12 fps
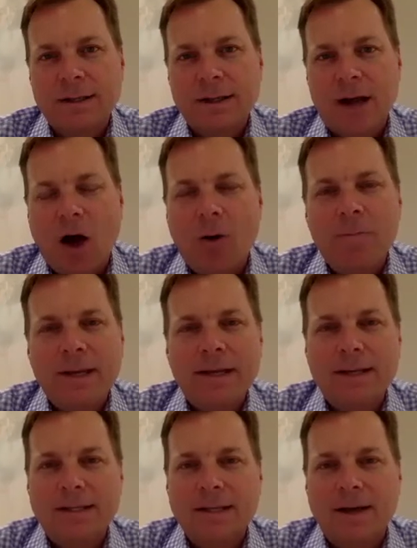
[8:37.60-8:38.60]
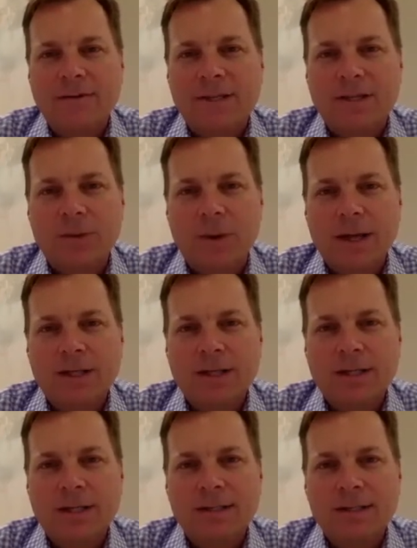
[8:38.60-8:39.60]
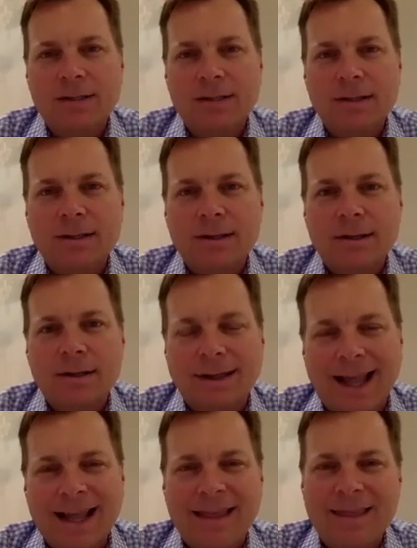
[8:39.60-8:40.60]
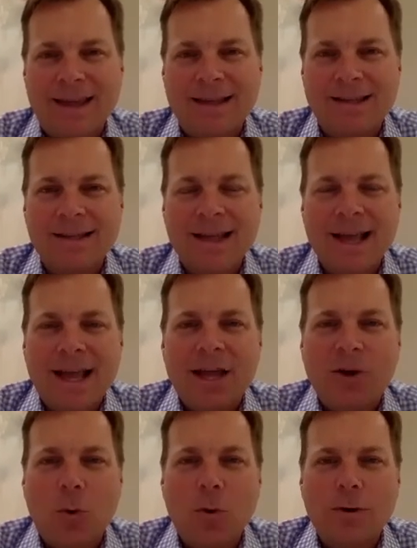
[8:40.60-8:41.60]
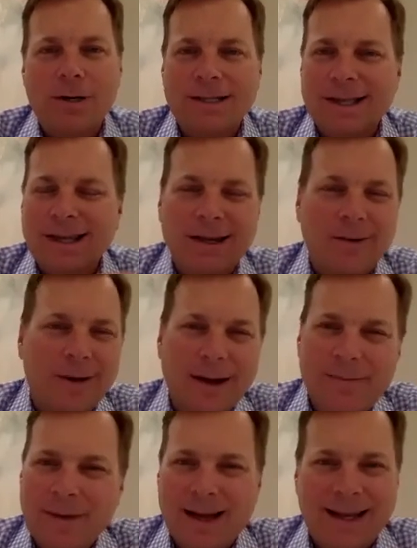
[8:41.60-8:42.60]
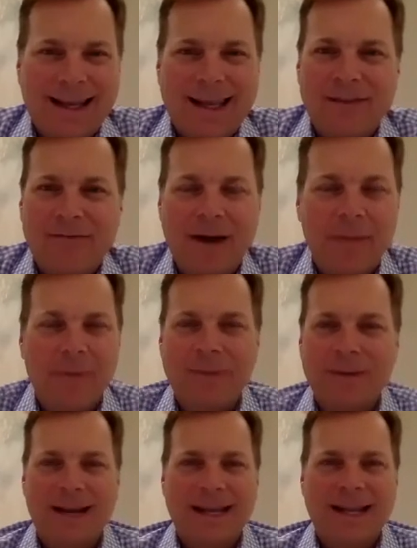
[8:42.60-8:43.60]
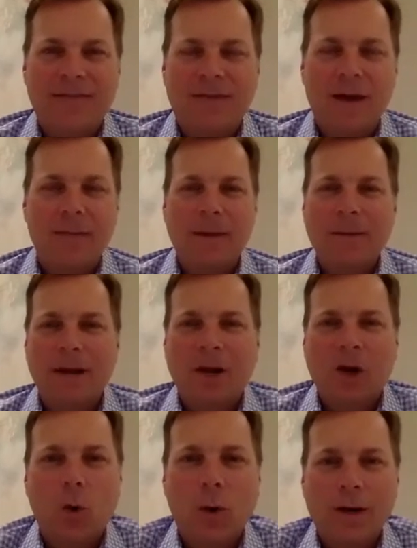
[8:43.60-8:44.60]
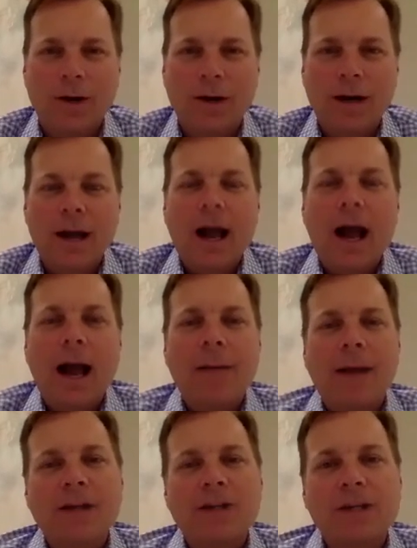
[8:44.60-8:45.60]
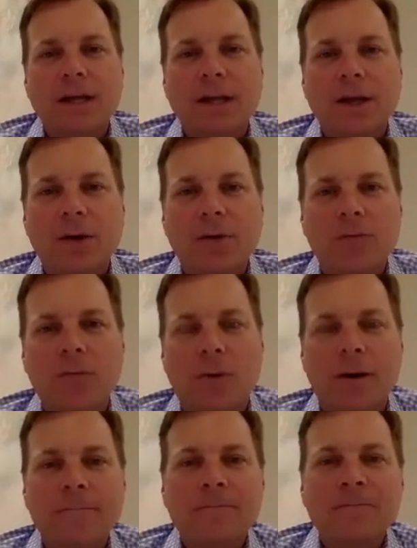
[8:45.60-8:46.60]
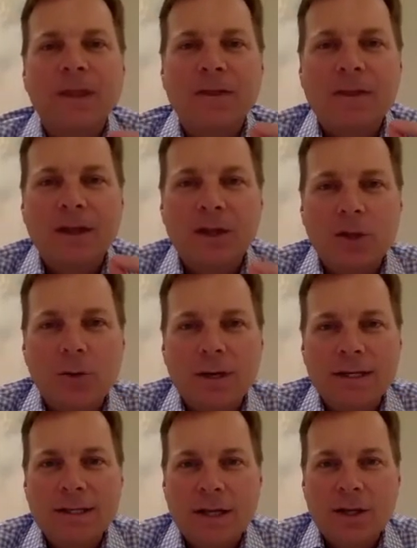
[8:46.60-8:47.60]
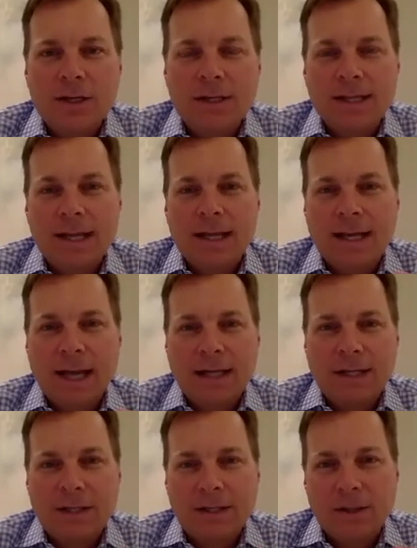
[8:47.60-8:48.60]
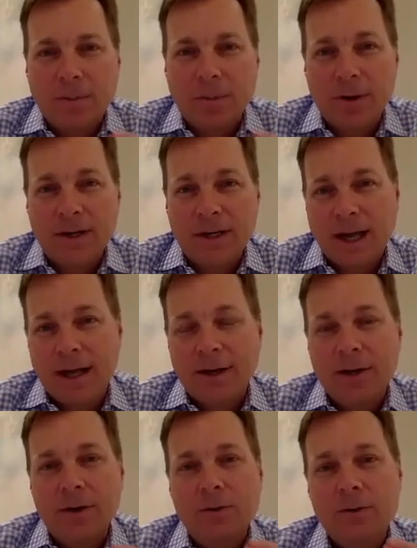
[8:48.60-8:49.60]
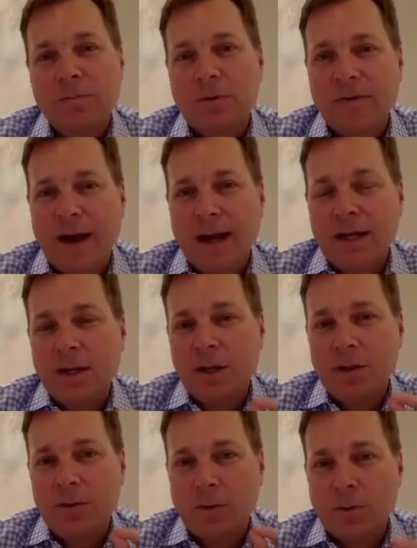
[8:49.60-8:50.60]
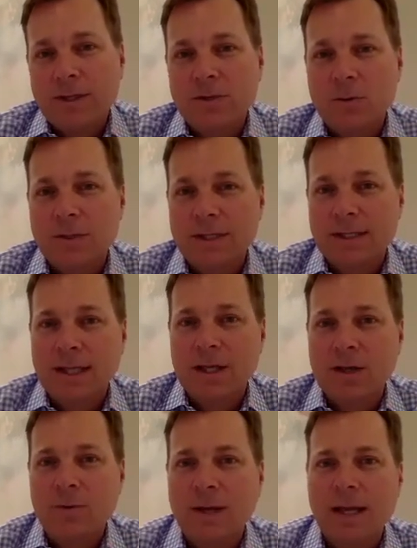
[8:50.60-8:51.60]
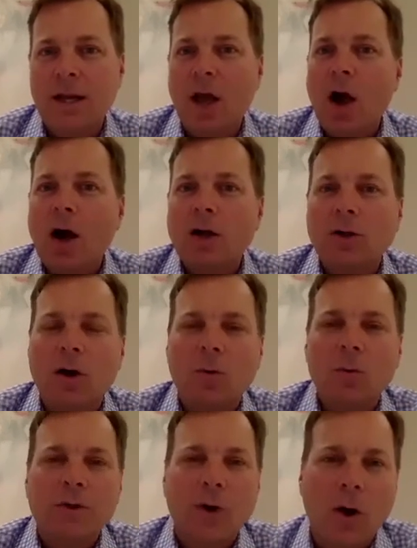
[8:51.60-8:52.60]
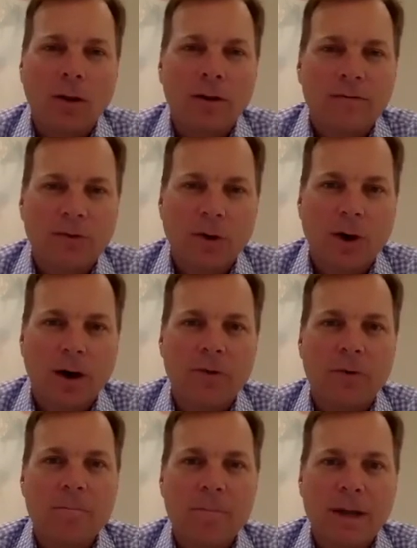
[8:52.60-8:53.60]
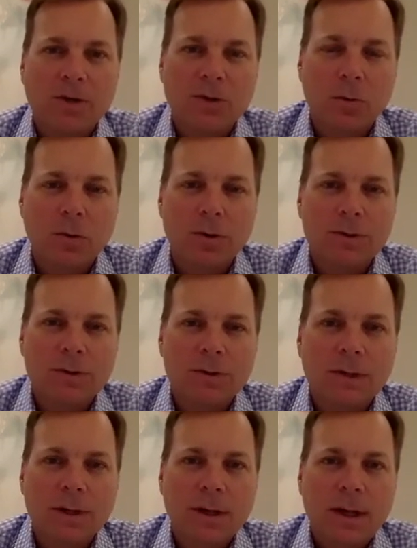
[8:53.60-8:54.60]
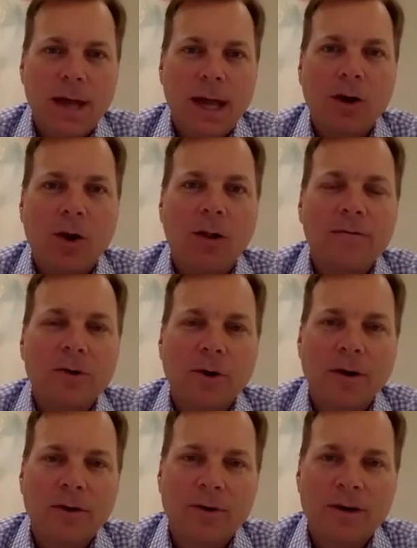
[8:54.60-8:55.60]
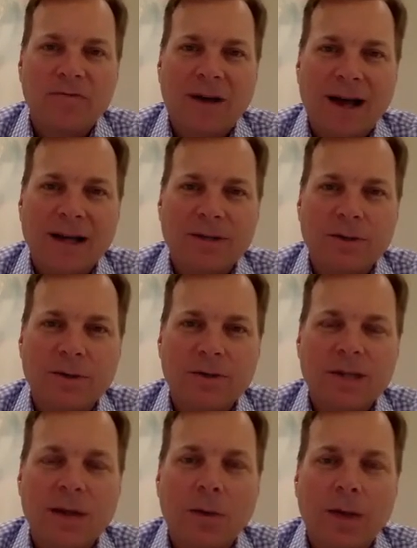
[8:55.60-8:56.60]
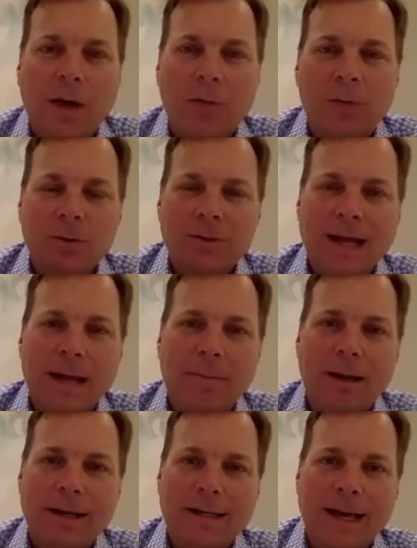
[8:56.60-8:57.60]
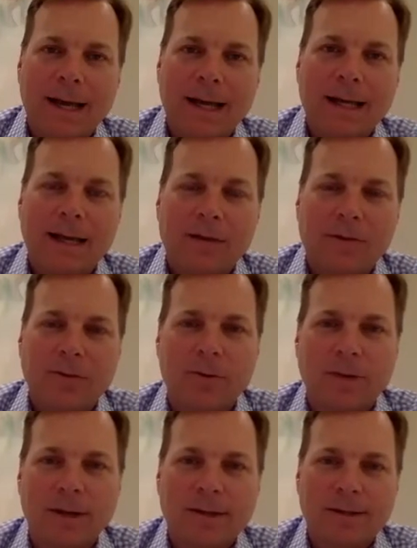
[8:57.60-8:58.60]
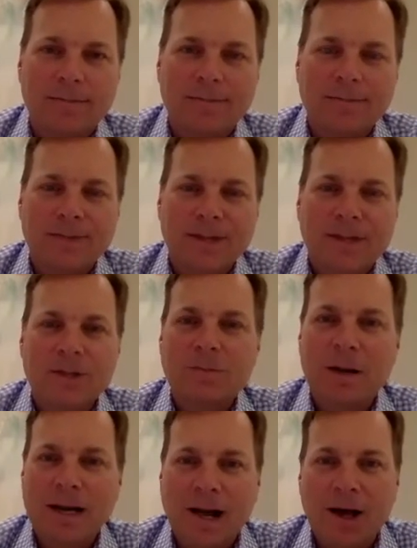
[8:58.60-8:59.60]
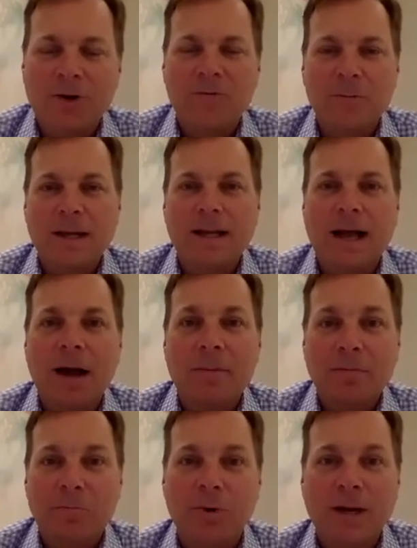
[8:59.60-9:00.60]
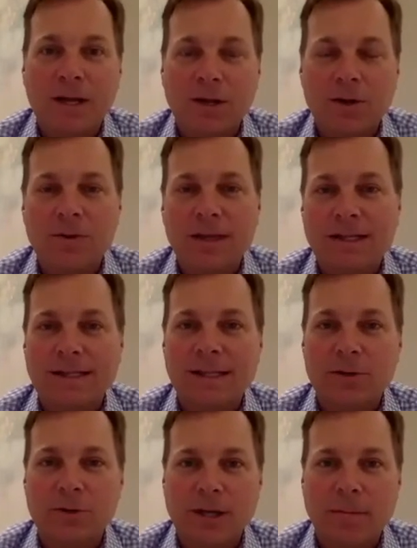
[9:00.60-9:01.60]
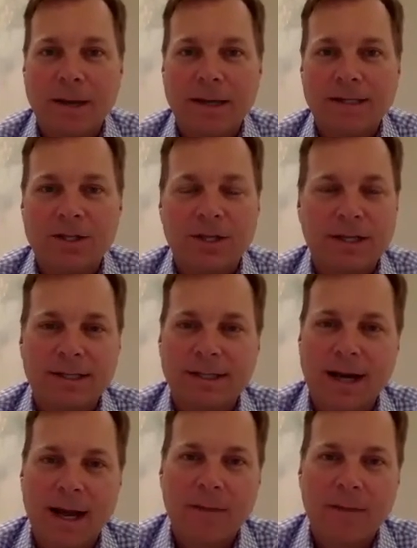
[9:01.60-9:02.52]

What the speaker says: albeit in tough situations like this, in order to say, you know what, I'm not going to give up. I'm not a give up. I'm not a quitter. I'm actually going to go for it. Then you continue to stay connected to ByrdAdatto, who's providing you the resources that you need, along with all of your other mentors and all of your other advisors that will help you day by day get through this. So it's been an honor for me to come and bring you these leadership messages that I'm